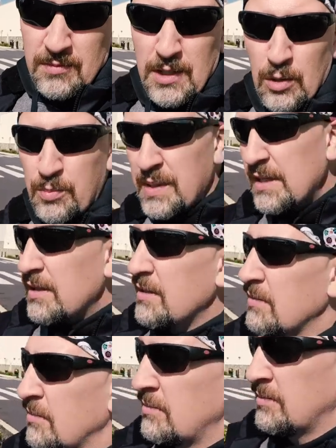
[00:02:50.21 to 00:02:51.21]
No
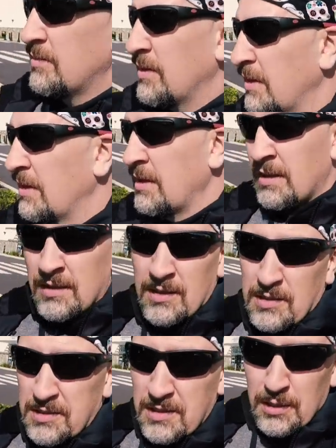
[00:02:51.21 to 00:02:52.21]
biggie.
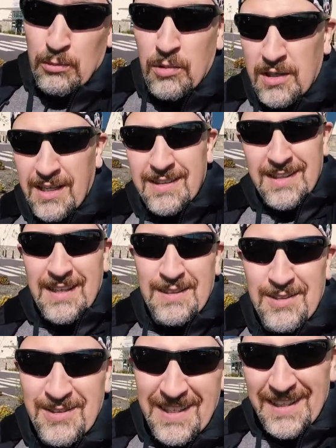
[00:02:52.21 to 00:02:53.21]
They're still Walking Dead
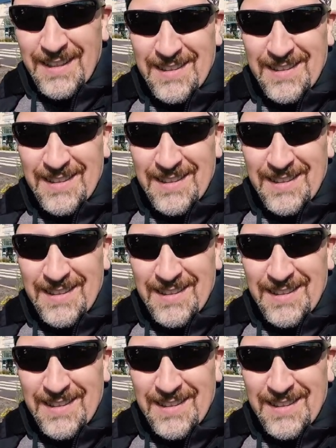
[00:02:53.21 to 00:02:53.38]
tonight.